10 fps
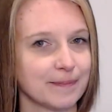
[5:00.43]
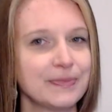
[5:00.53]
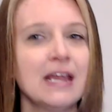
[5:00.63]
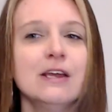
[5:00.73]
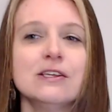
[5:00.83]

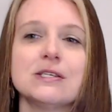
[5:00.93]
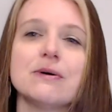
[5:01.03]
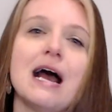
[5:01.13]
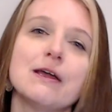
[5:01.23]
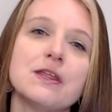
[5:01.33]
So
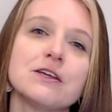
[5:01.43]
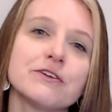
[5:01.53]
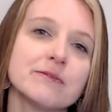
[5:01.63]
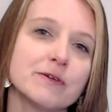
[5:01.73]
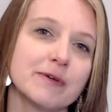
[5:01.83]
I think you're going
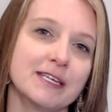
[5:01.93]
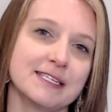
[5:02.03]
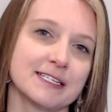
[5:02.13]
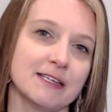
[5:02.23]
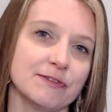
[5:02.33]
to be really
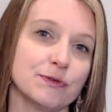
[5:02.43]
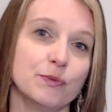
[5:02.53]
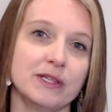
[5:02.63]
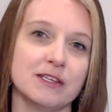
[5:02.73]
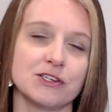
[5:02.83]
successful
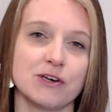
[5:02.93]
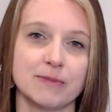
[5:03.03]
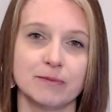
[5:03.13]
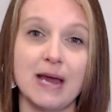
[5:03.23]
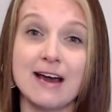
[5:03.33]
with this strumming
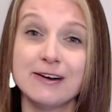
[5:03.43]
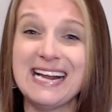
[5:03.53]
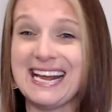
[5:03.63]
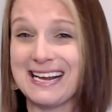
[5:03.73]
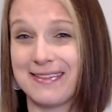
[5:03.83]
pattern, and I think